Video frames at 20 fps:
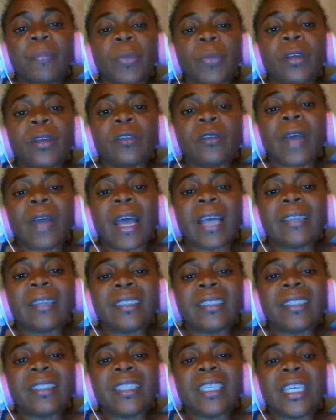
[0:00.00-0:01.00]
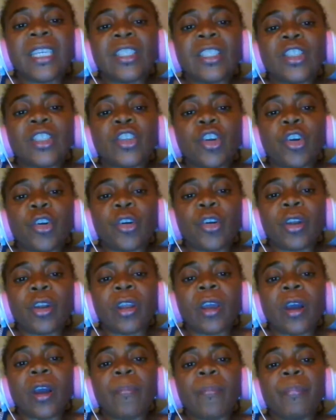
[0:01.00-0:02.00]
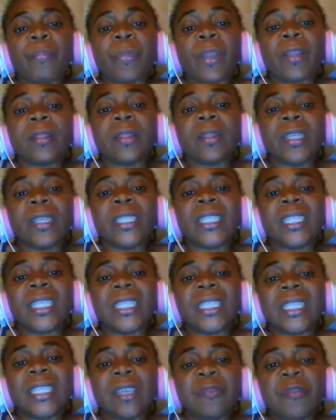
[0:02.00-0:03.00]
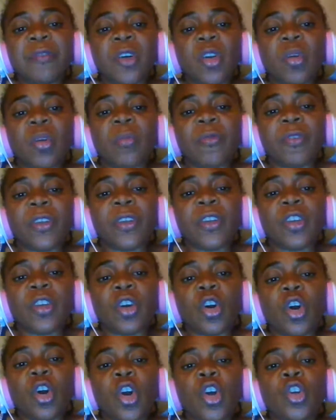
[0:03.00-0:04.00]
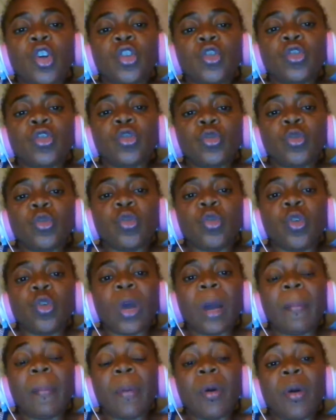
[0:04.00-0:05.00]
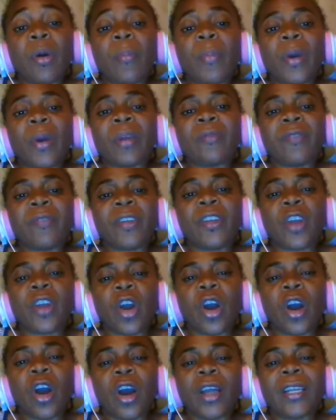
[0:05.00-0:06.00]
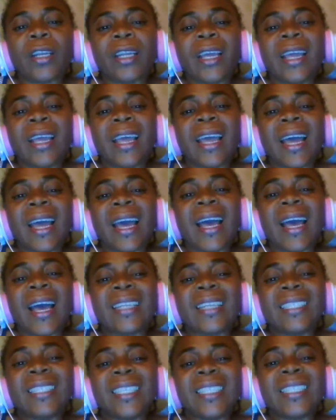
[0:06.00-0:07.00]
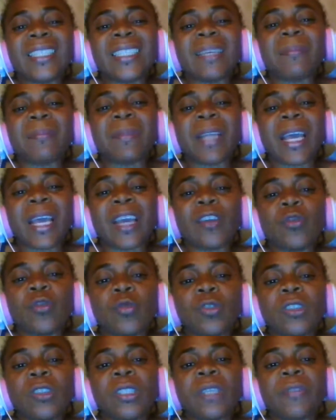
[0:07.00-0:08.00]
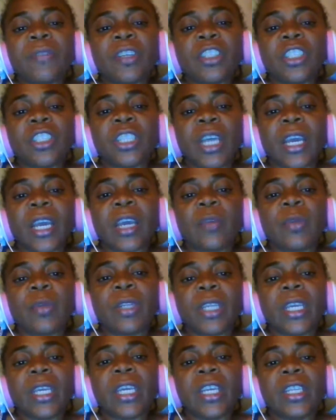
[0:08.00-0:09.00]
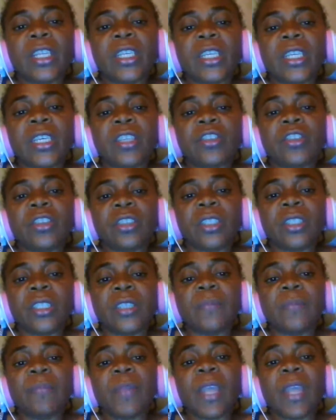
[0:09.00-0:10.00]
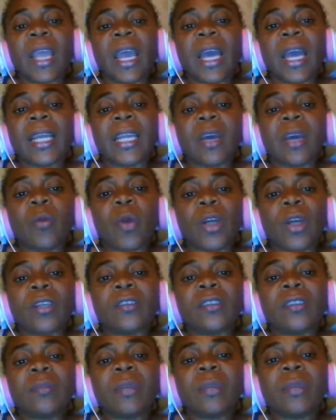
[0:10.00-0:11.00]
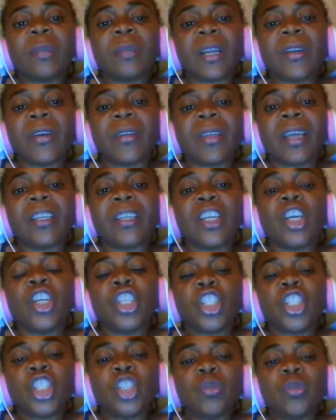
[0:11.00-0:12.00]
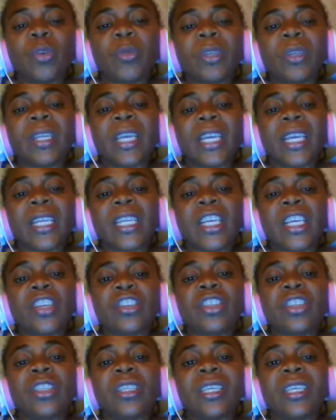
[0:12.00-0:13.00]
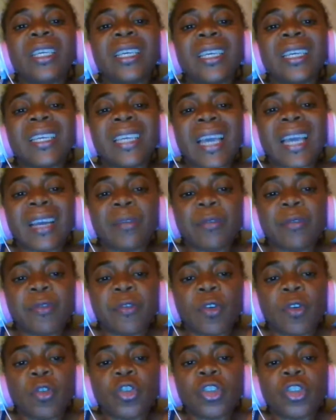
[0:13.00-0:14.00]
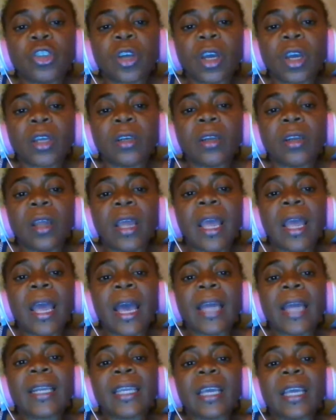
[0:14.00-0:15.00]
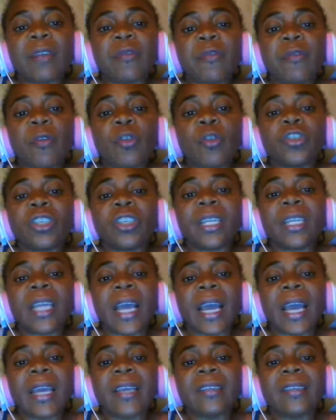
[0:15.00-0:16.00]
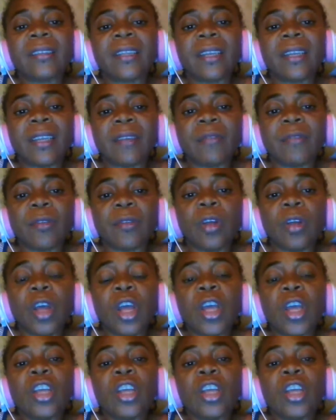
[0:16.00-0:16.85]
So as indicated earlier, this is a follow-up video to a PowerPoint video on a DSM diagnosis of a child with ADHD. And I want us to be clear that children with ADHD can function and can function at the highest level.